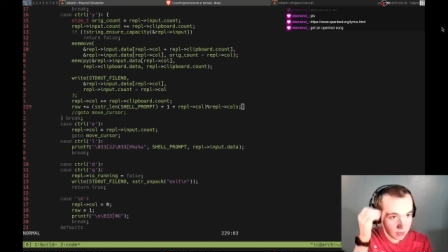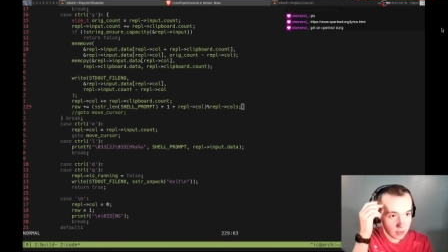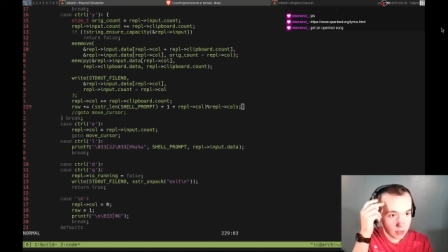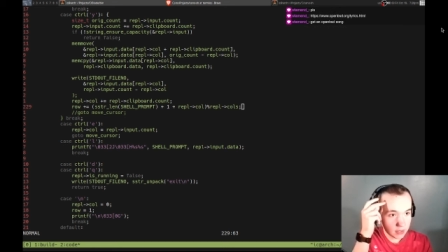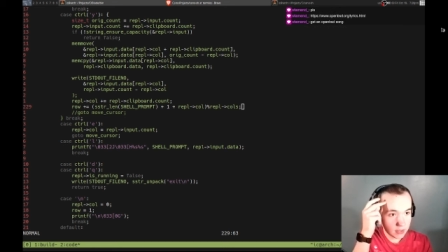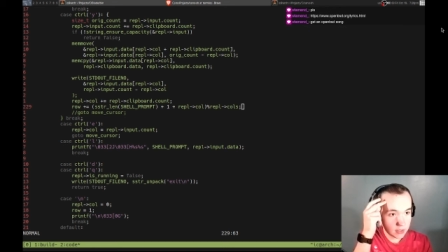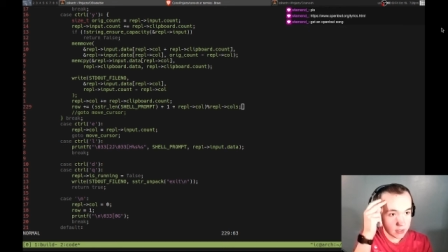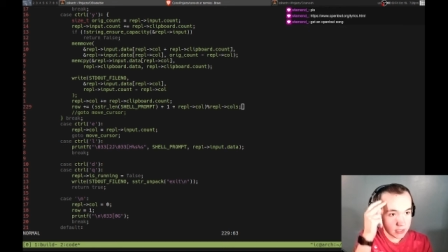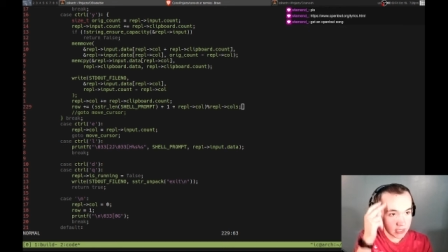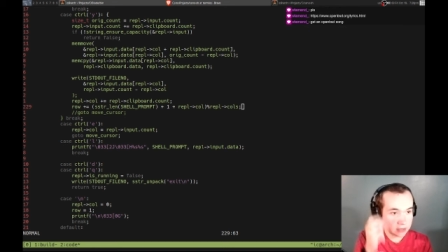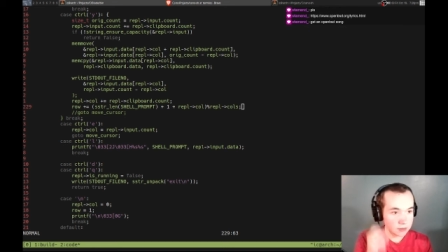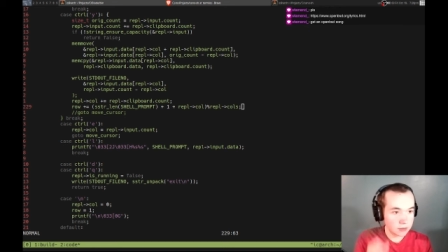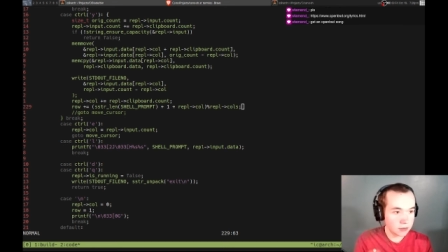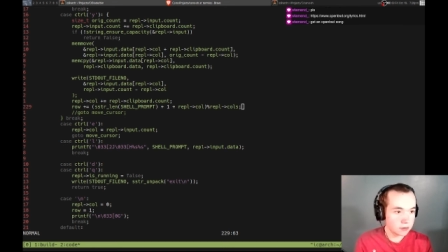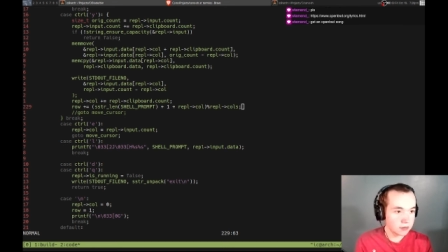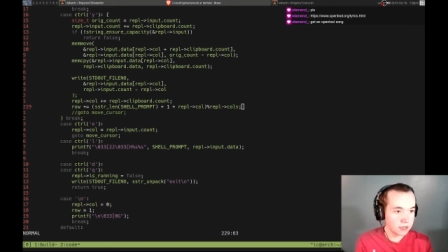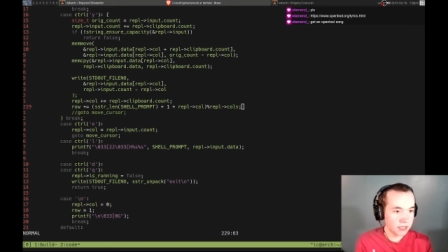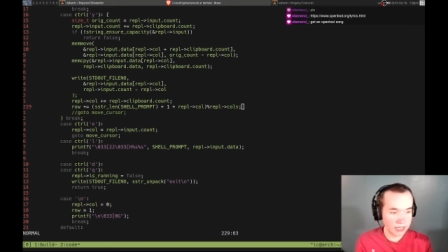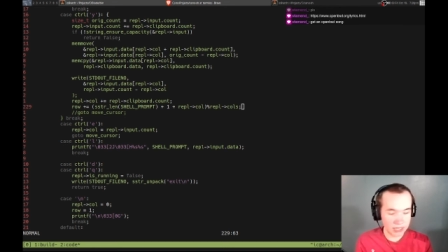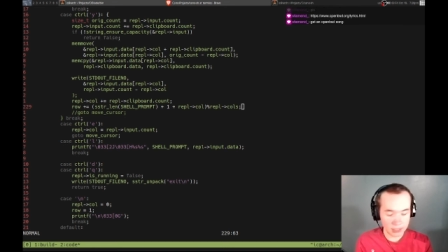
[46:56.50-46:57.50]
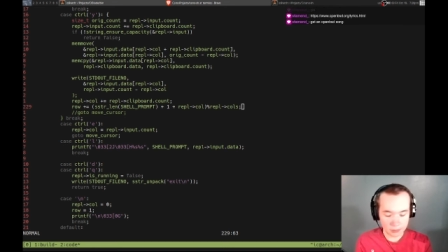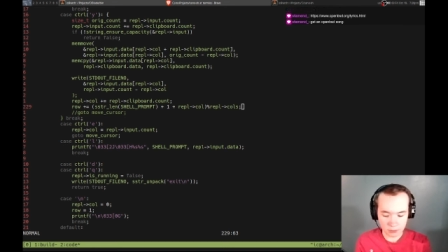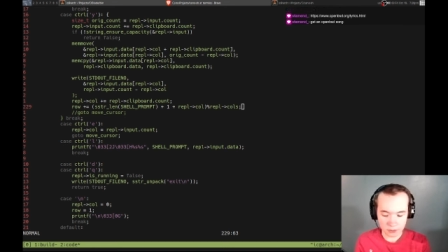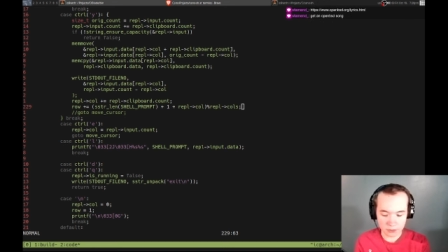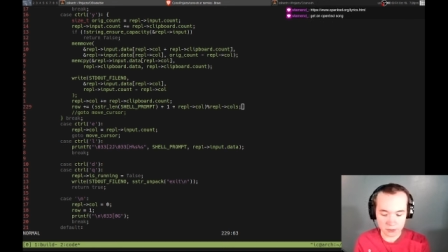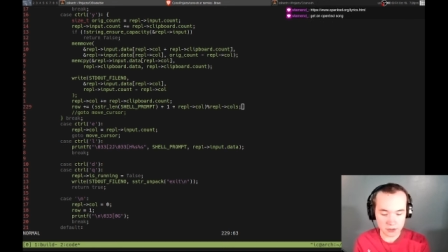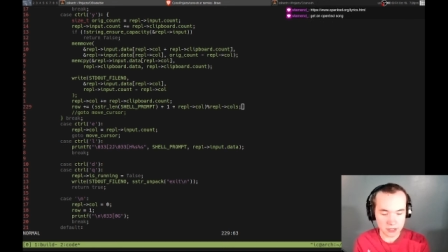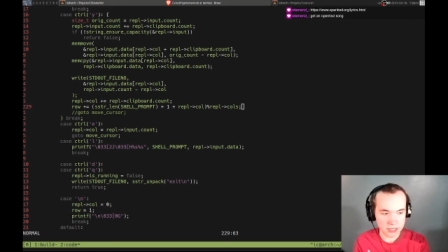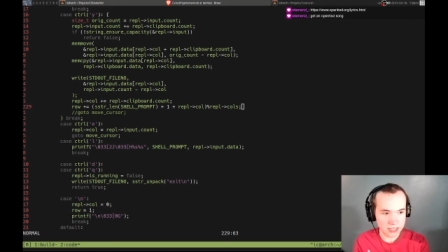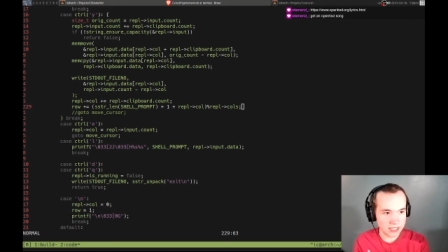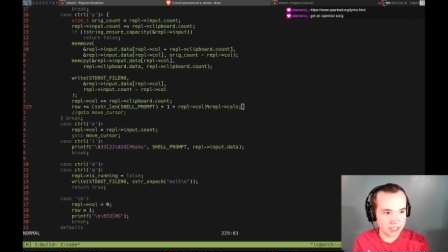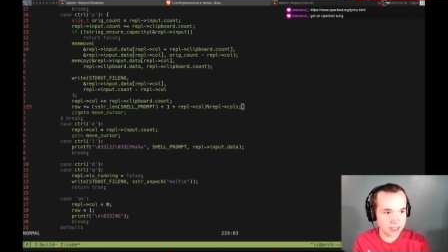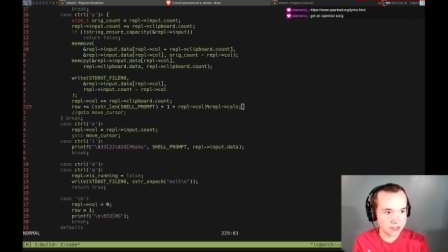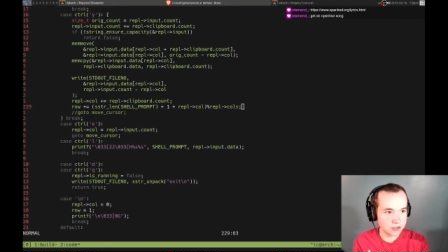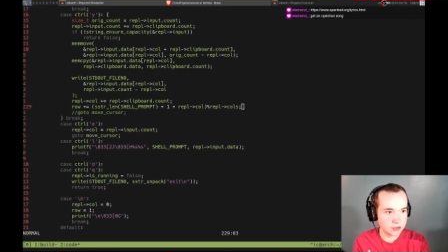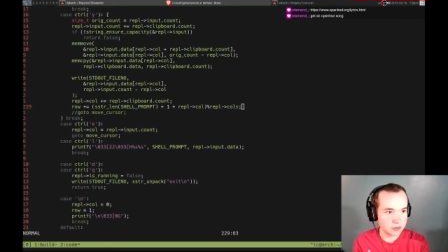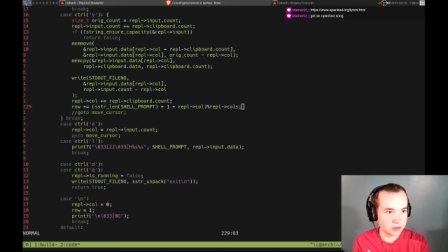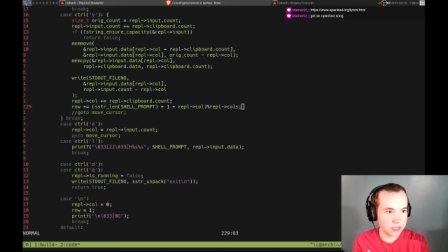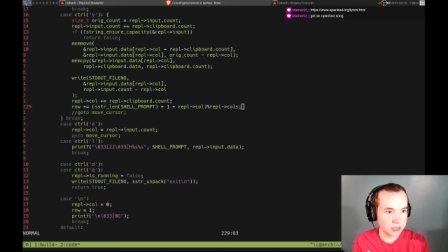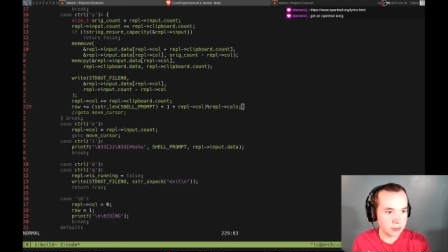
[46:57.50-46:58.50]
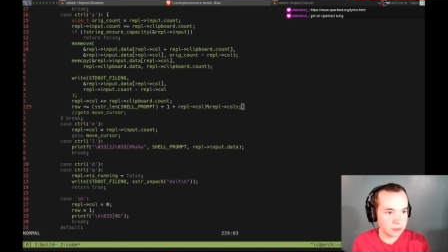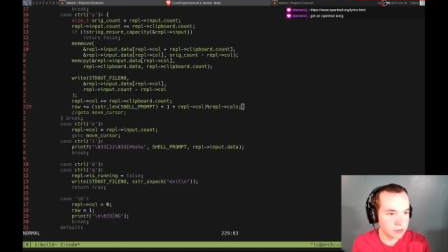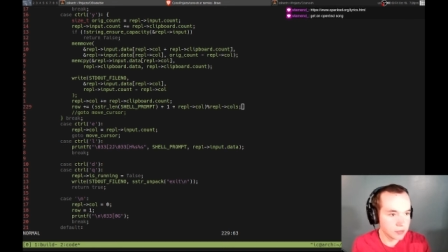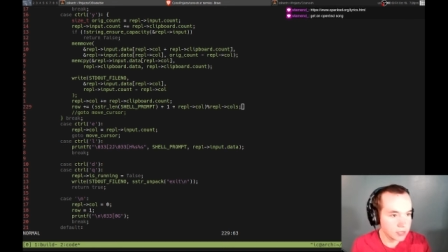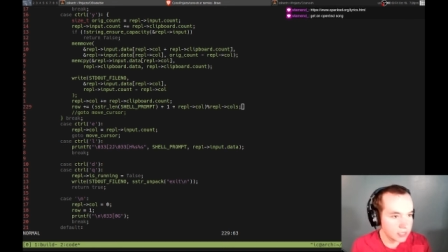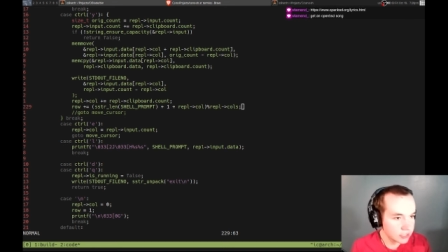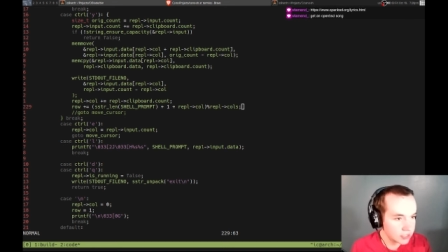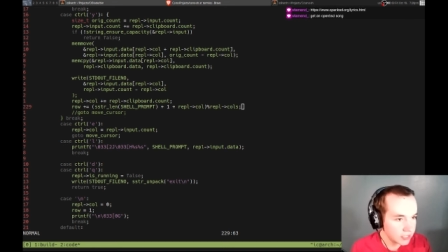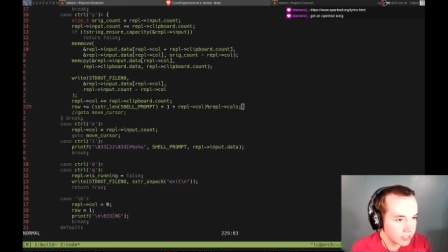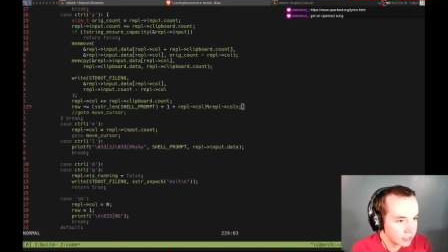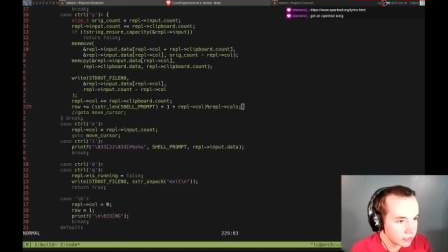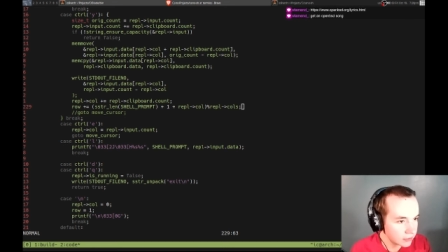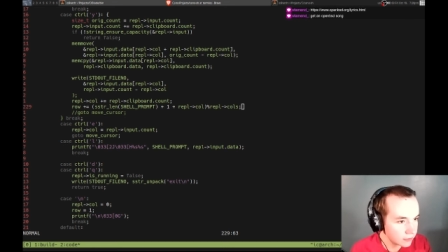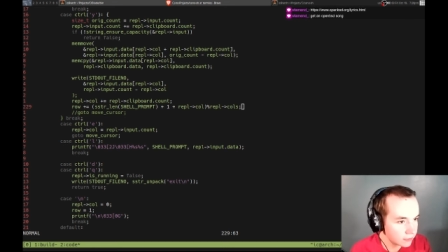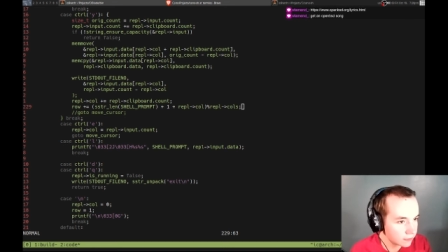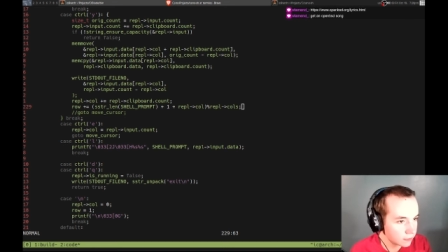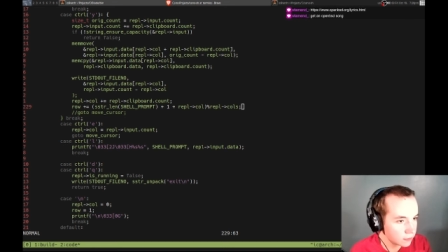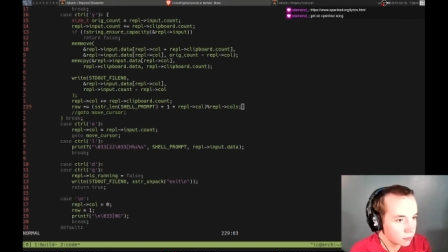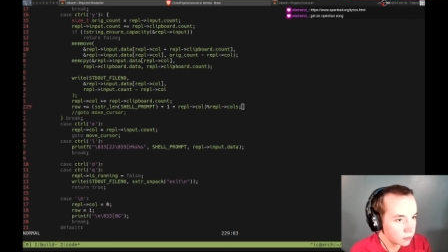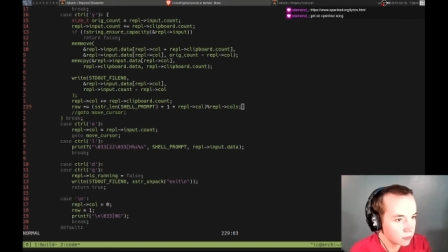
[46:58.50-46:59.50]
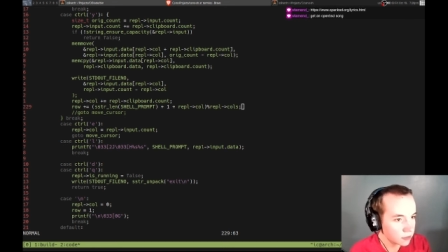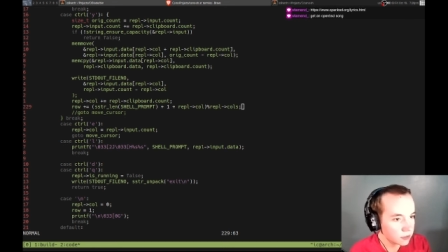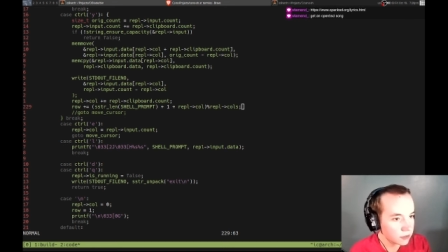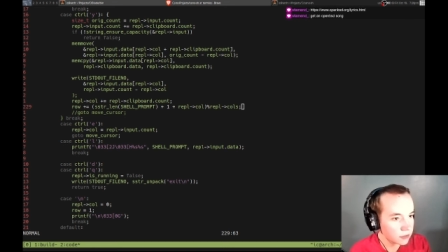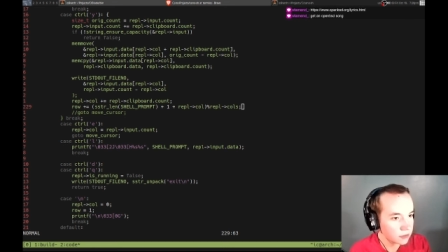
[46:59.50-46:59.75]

Download, and I will put it into the project folder.